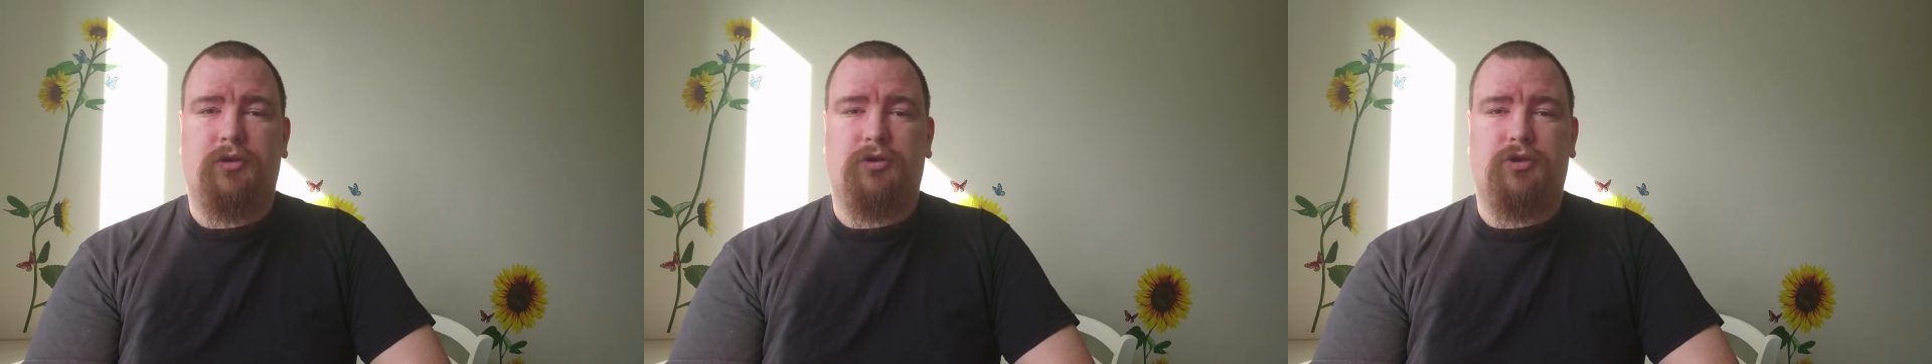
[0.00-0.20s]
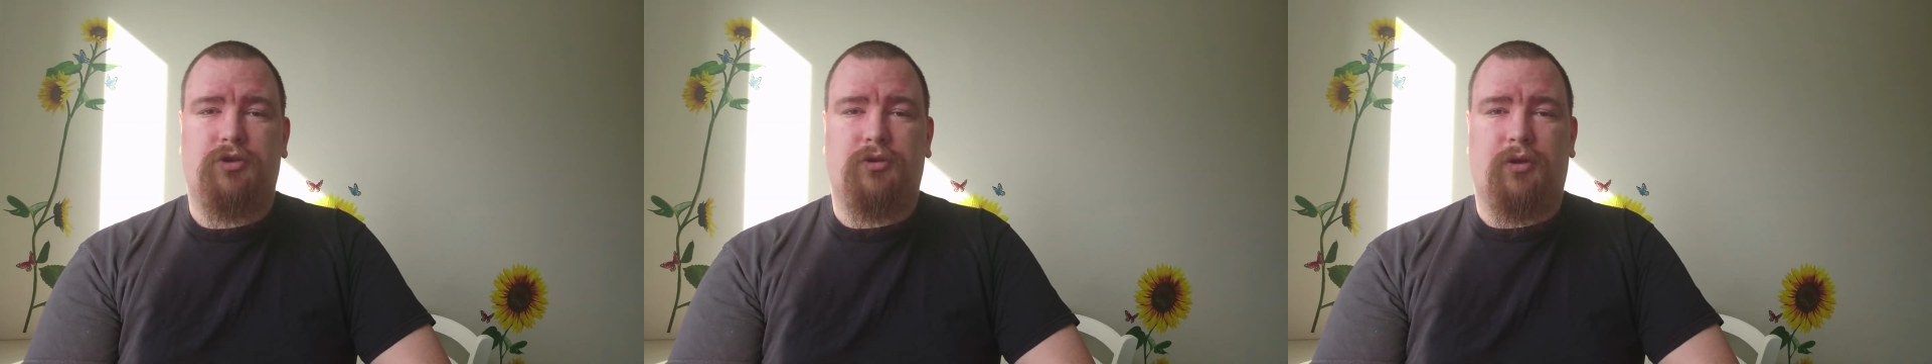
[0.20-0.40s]

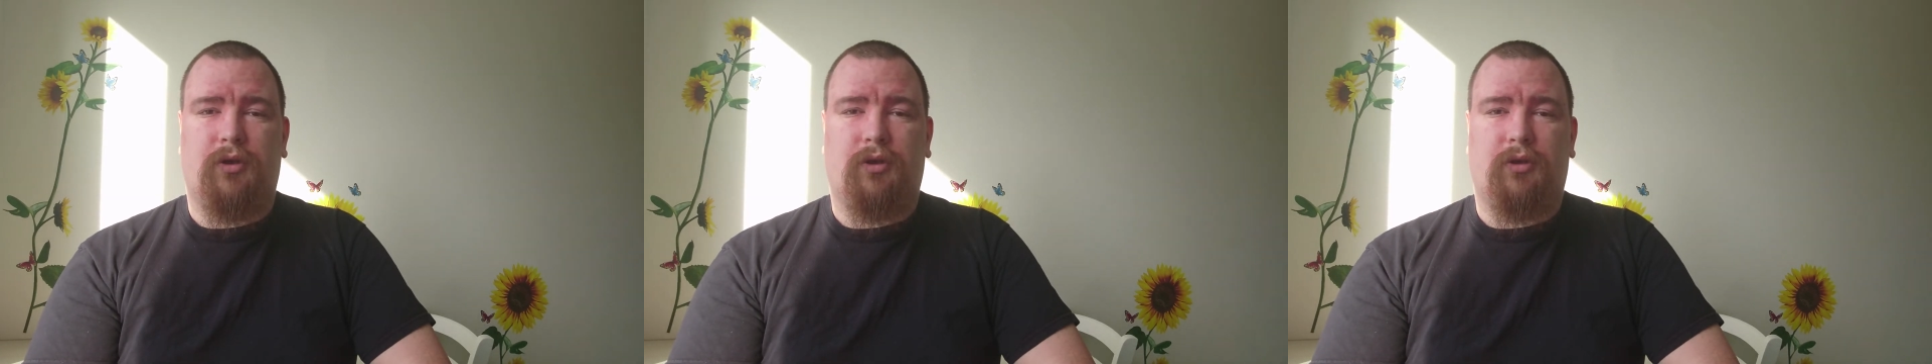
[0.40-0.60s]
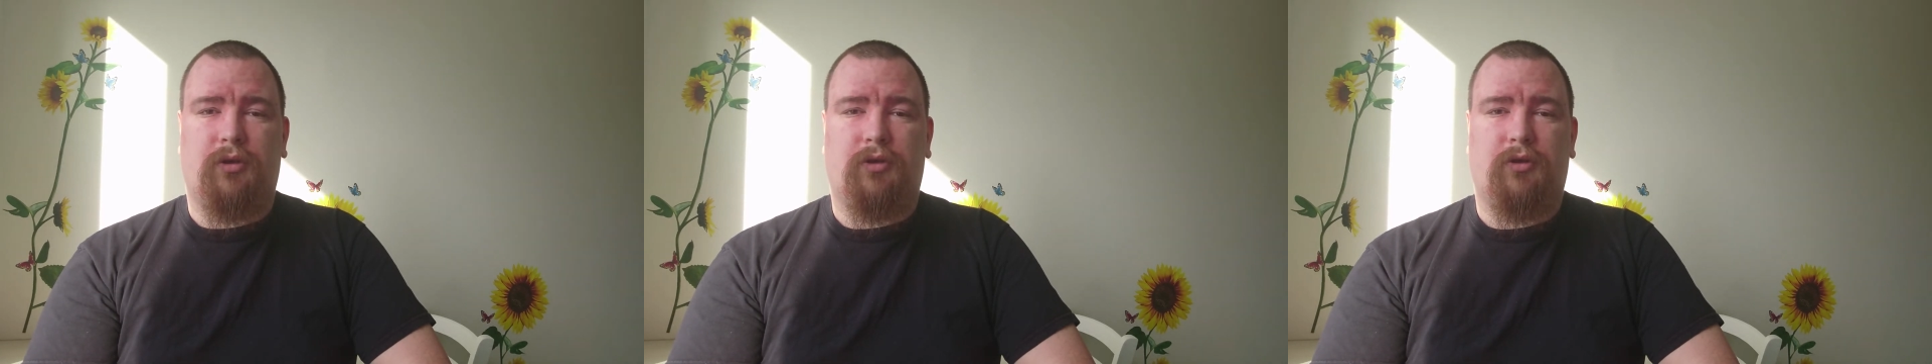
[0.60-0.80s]
to
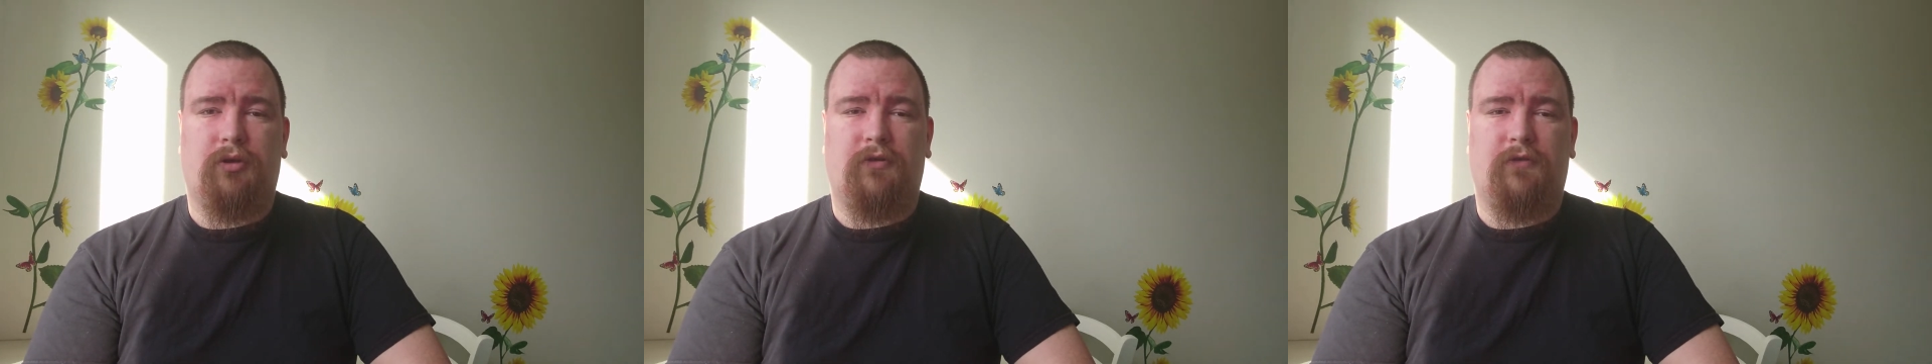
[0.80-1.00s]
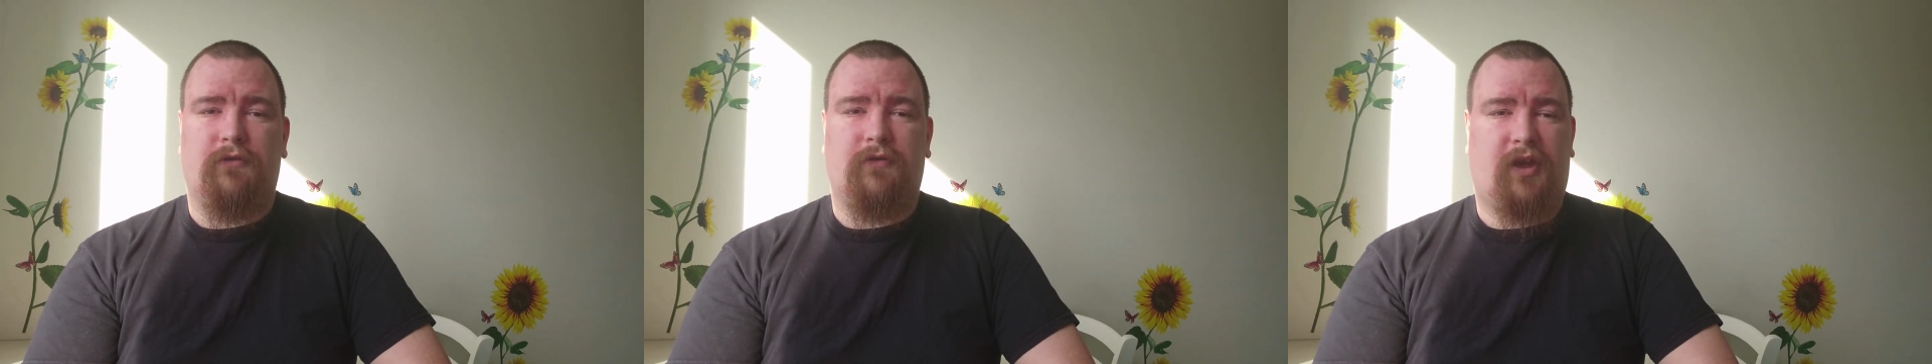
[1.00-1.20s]
a
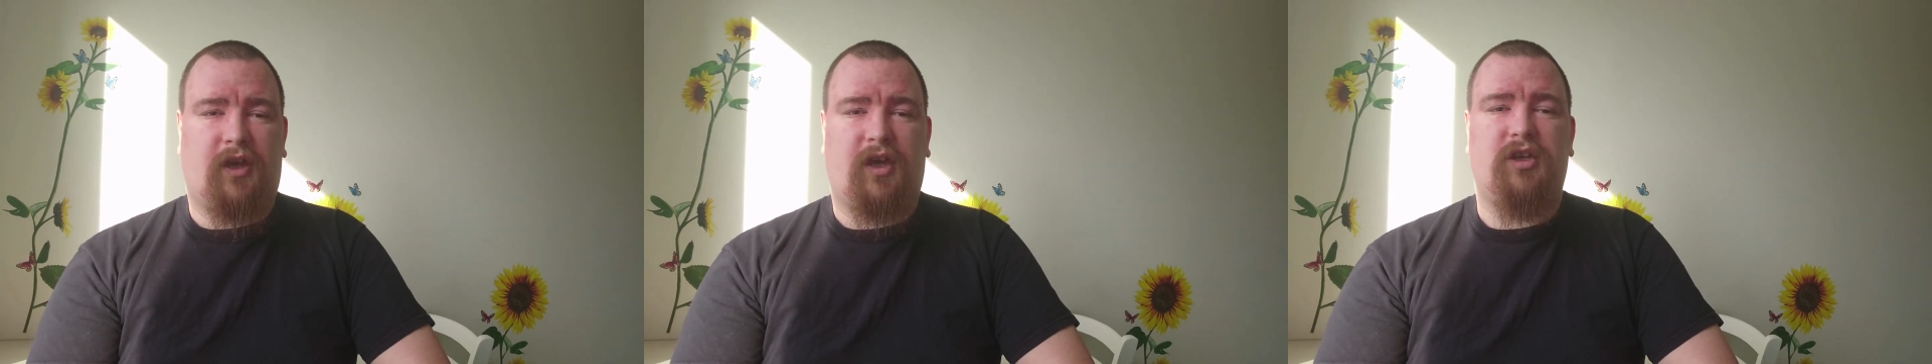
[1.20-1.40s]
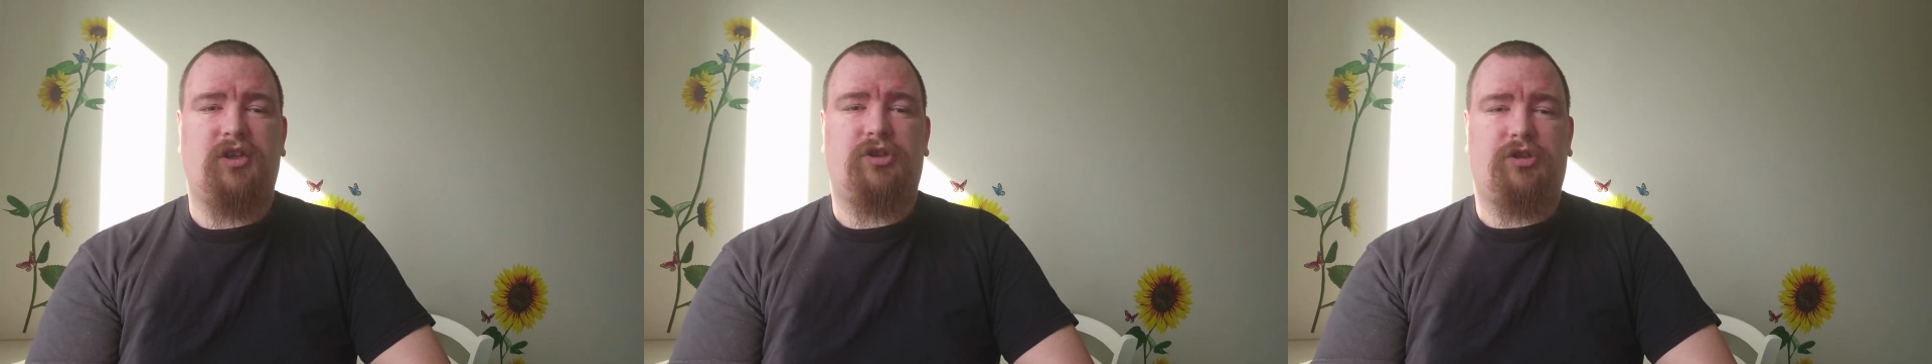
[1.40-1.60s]

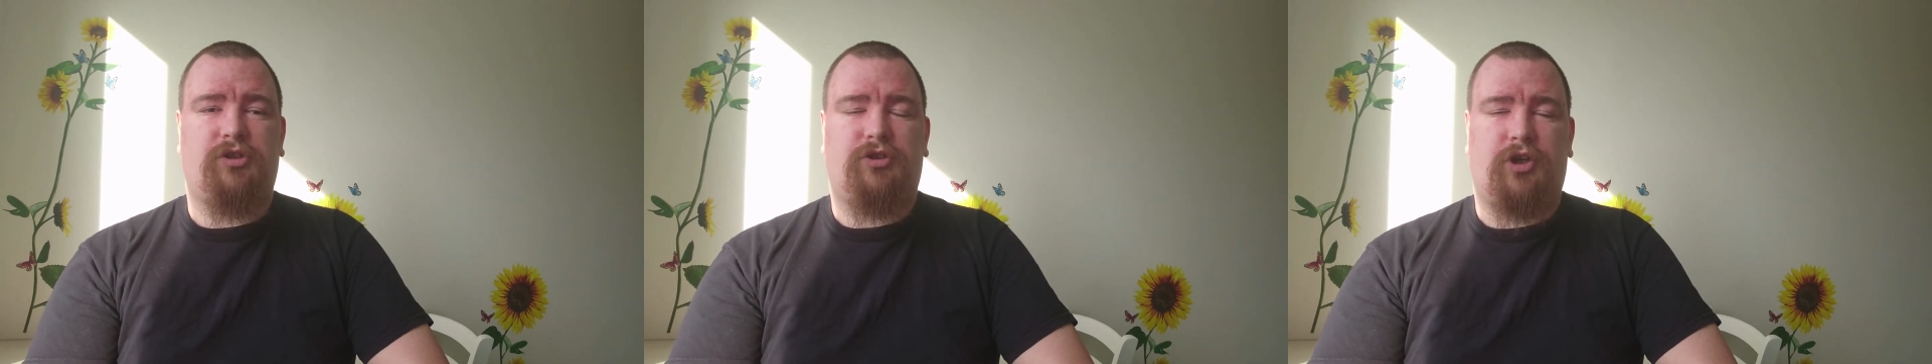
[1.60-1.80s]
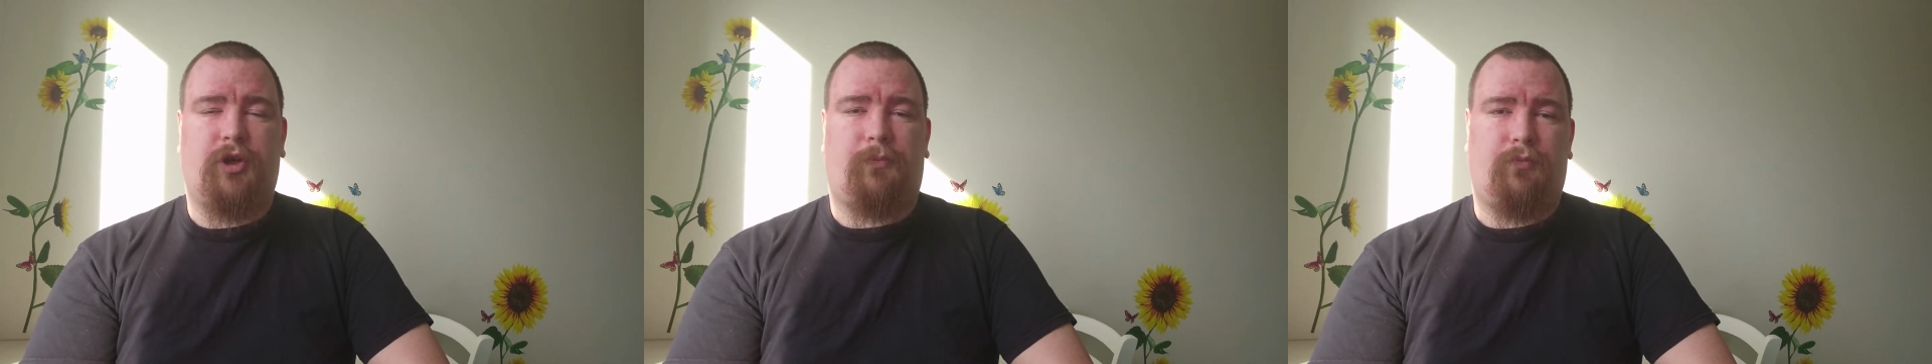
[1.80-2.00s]

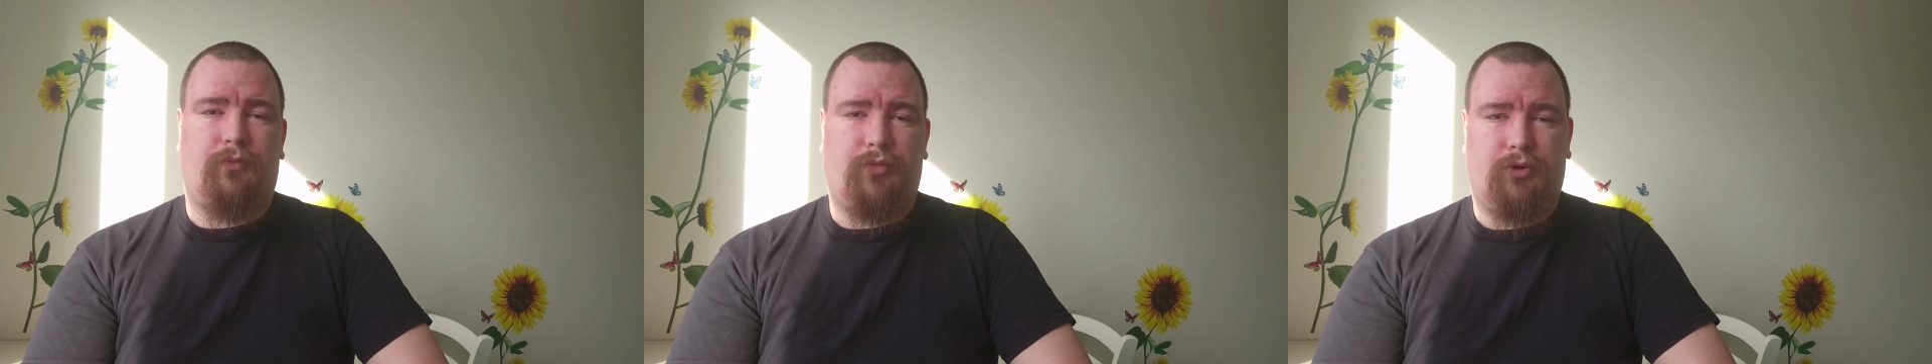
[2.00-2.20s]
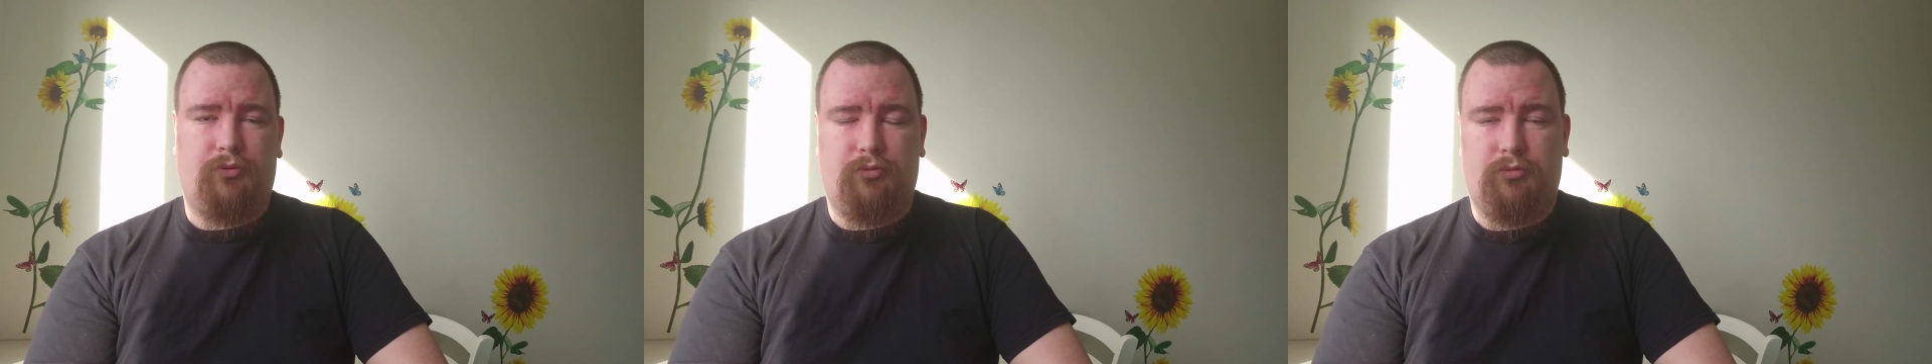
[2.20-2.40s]
vacation trip,